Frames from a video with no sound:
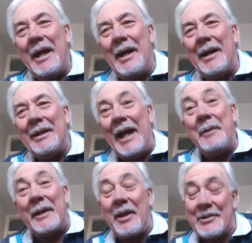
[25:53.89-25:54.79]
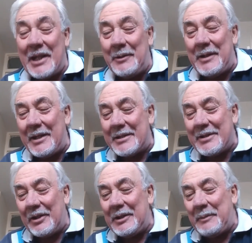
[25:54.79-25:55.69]
Anyway, I'm going to tell you another
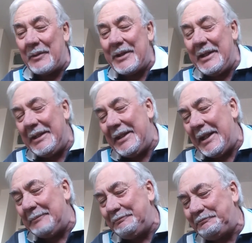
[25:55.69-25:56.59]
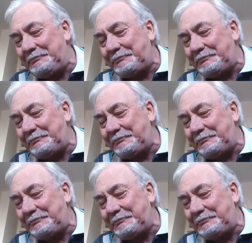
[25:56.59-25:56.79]
story about the